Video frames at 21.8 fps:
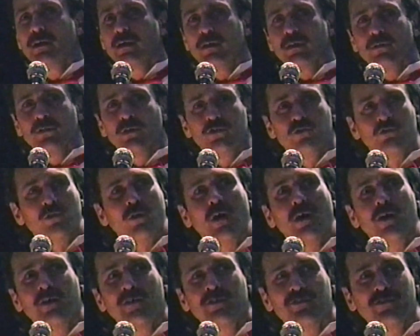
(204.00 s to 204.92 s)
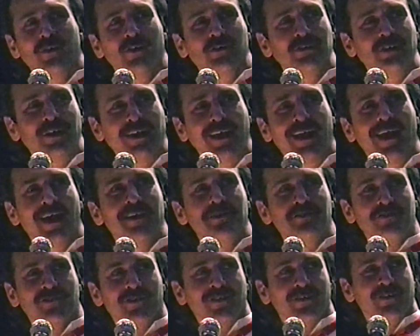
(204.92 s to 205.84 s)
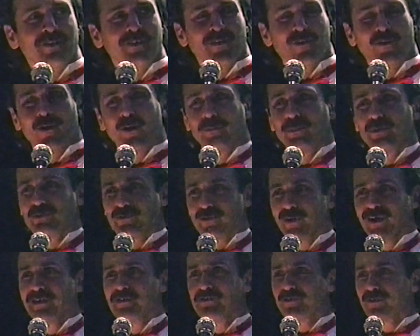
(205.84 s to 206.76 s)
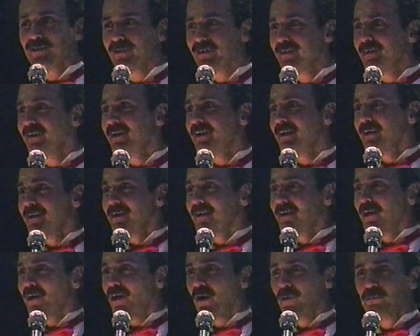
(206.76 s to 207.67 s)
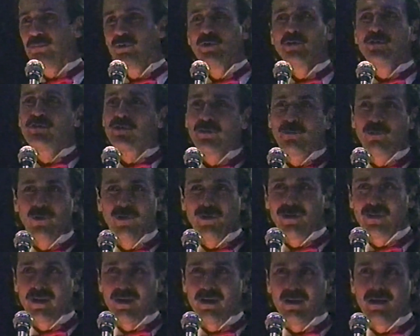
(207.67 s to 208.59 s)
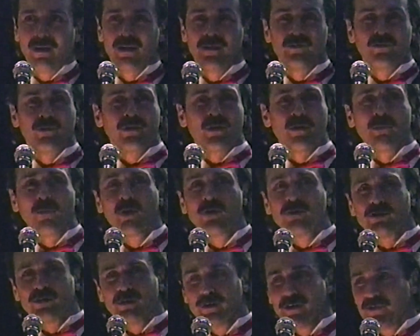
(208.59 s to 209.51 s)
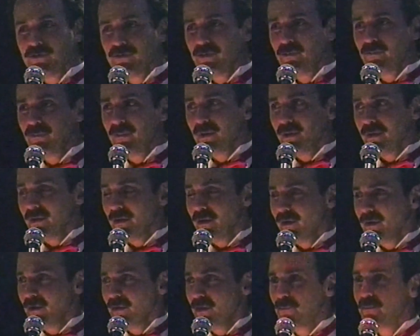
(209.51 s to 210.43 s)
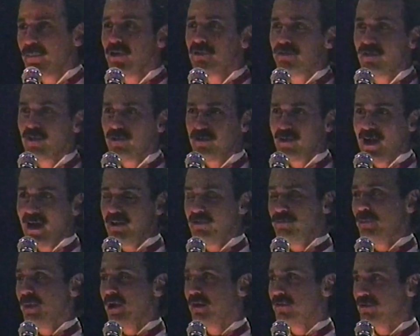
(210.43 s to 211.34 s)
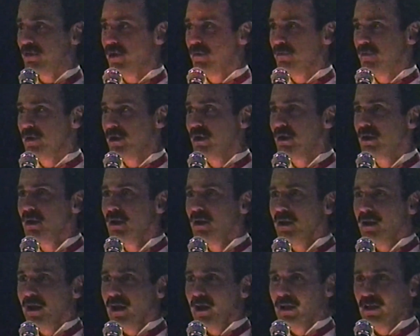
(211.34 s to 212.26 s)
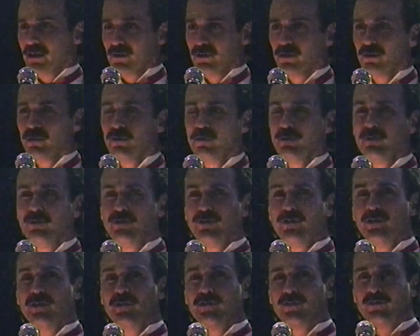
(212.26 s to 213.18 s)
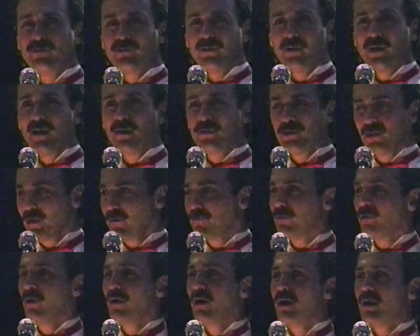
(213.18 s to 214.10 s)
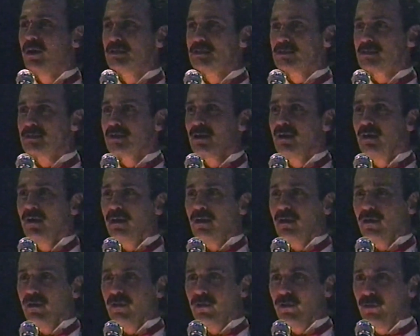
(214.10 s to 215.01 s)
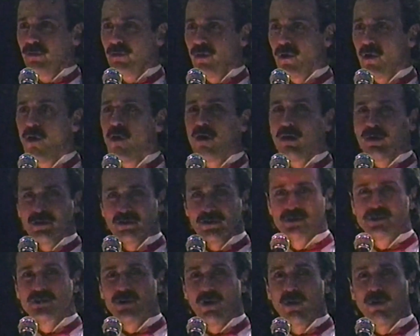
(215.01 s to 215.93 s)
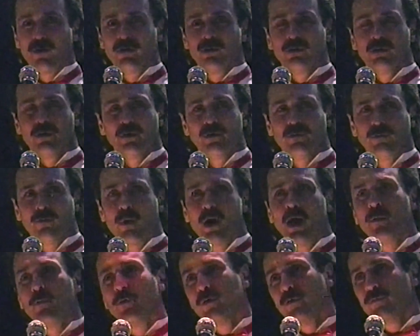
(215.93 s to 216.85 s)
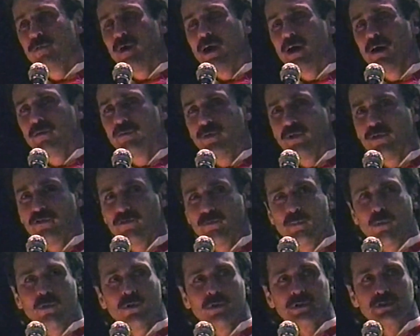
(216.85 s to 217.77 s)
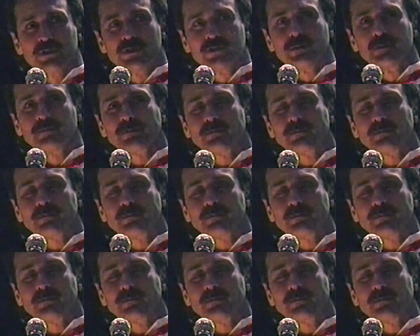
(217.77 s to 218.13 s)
the drugs, the litigation, arbitration, abuse of all kinds, commercialism, the business aspects of it, and it loses, I think for us, the heart and soul of why we're involved in sports.